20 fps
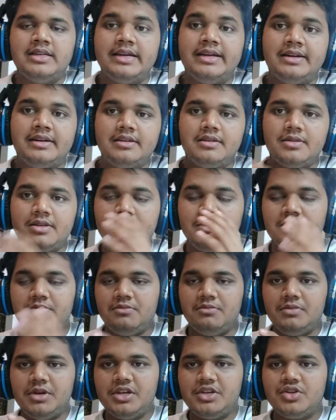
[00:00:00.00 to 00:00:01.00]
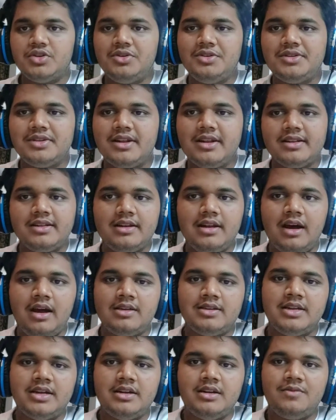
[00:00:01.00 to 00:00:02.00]
date. Make sure you select the
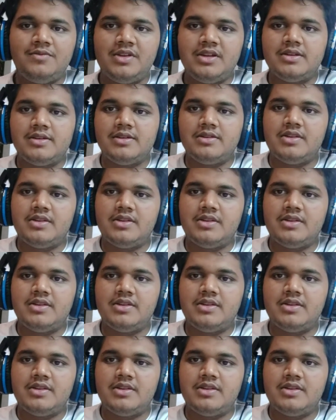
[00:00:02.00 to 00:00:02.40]
last date if there is